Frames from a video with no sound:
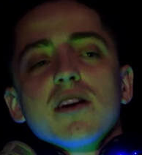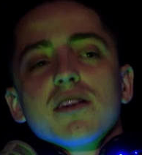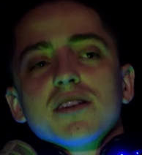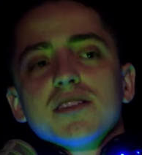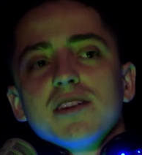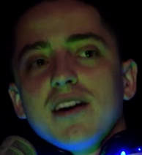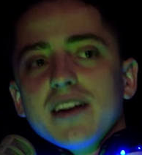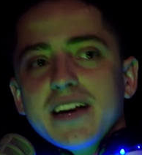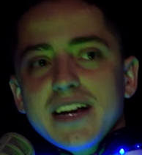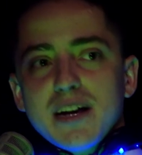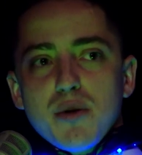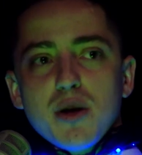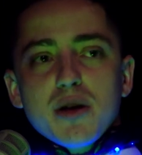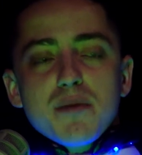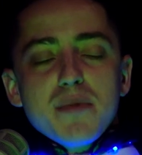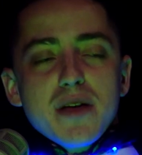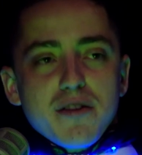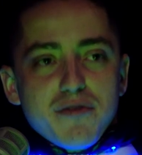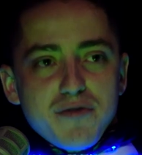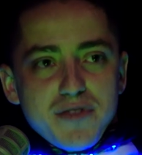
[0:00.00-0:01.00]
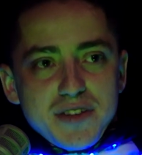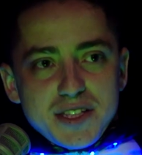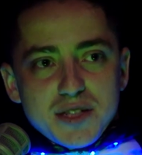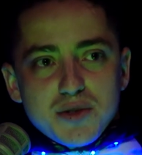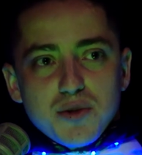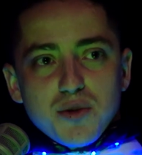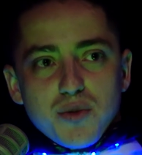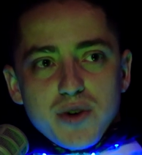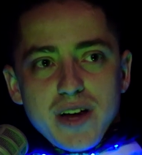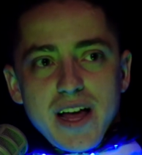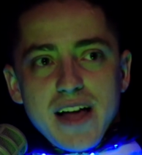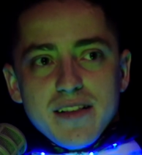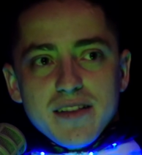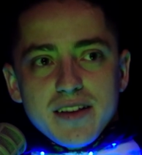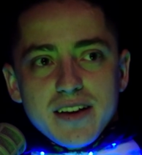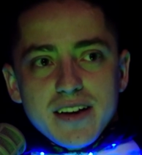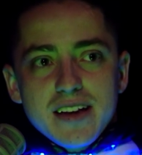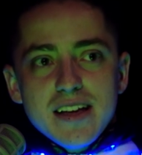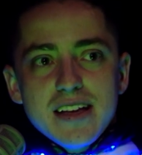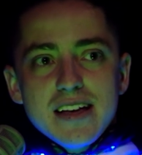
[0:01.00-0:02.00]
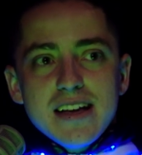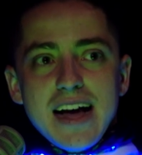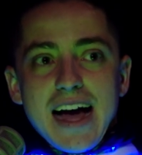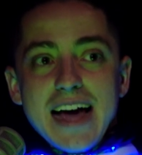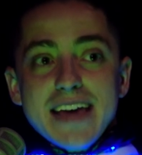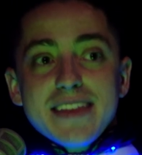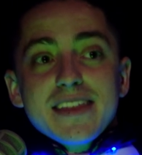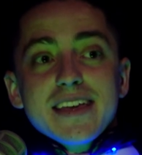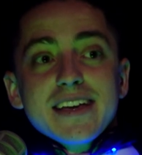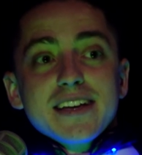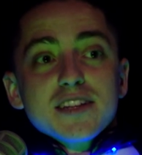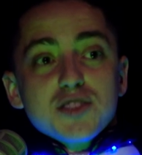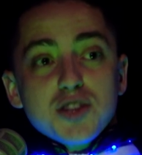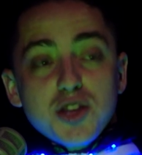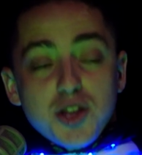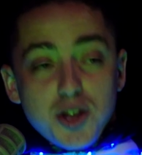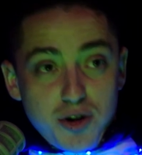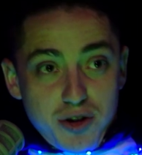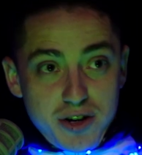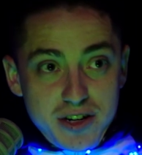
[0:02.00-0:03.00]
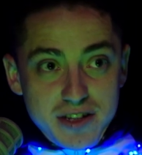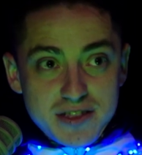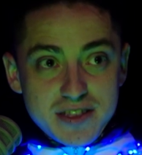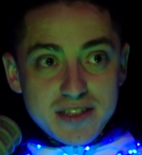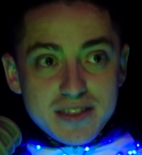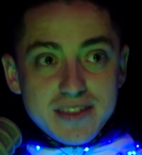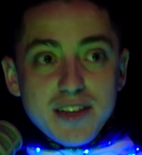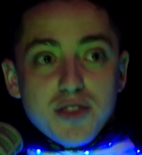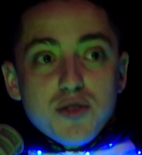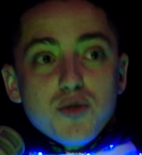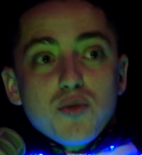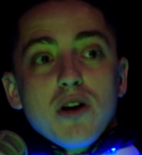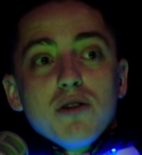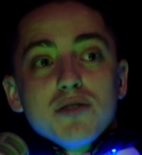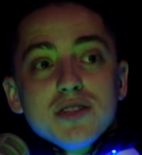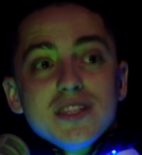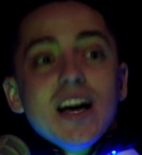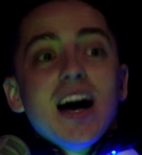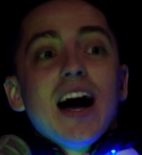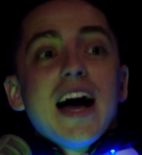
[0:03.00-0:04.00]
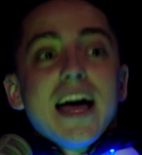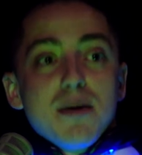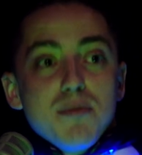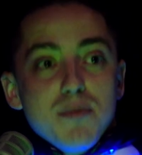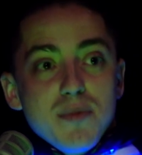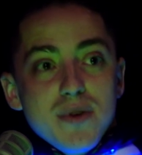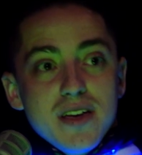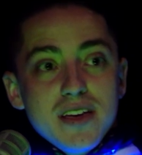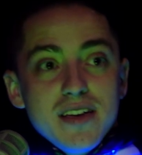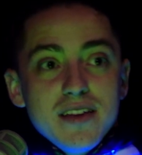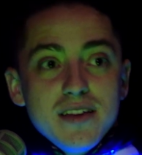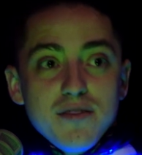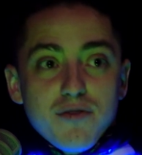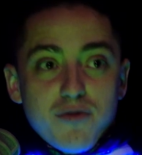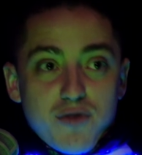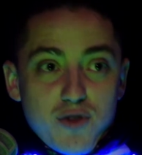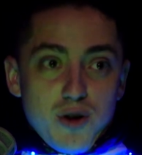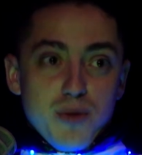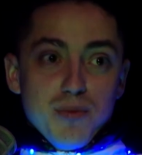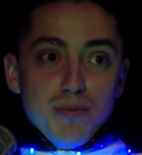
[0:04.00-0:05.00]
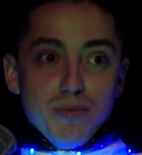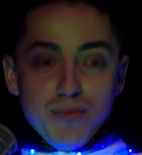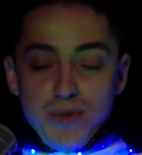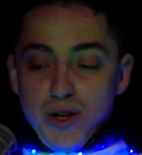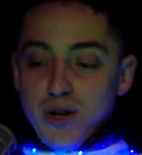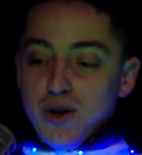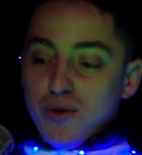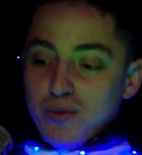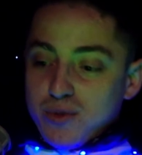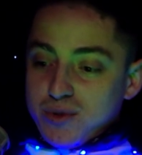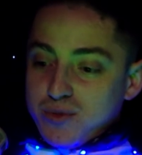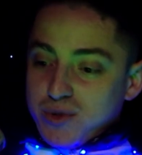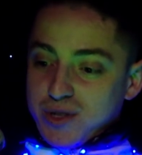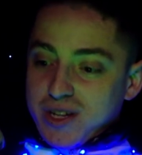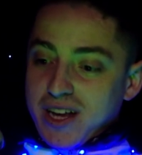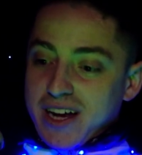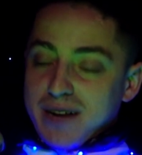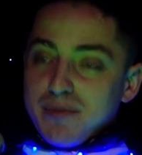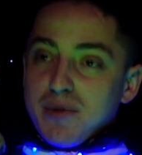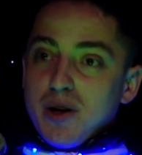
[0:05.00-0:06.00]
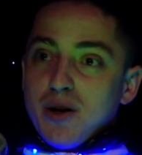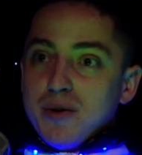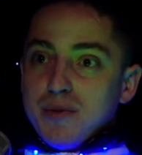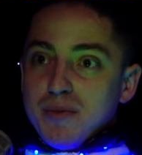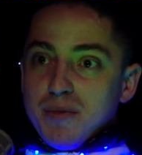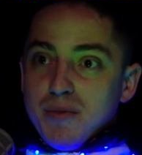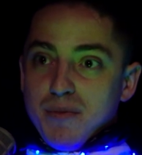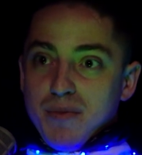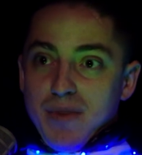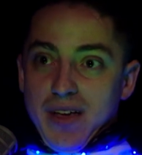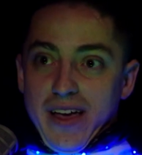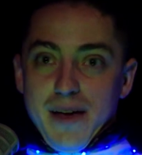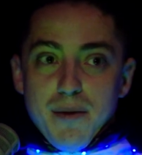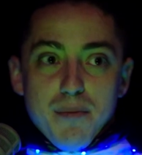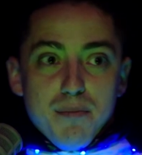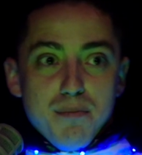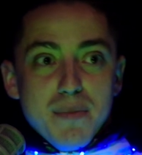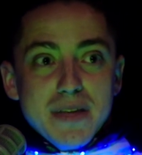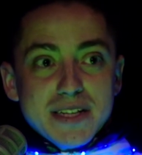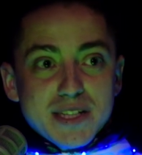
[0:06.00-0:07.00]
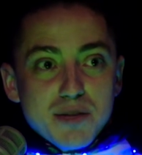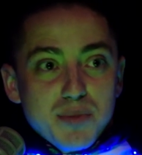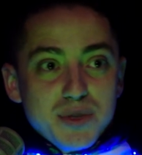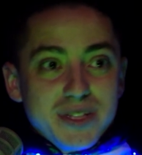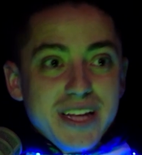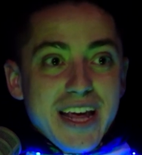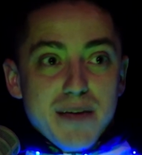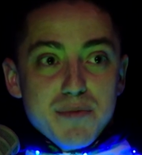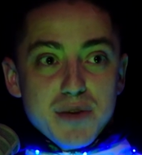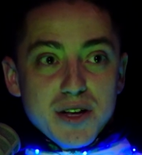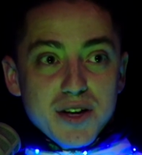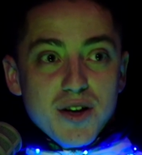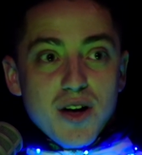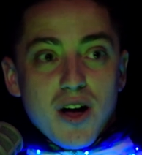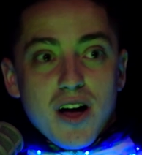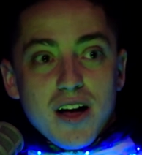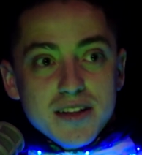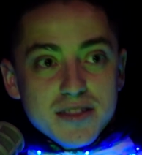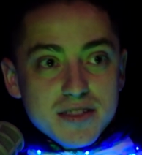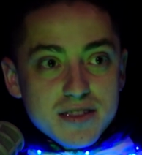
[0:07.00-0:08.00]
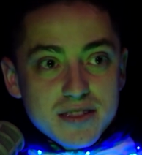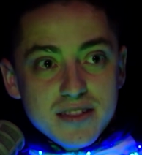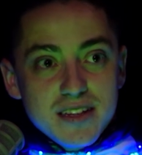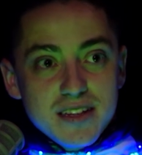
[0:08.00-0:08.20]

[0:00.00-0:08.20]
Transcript: are talking about a metaphysical reality, I think it's curious that throughout time, from, you know, we're talking about Mesopotamian gods,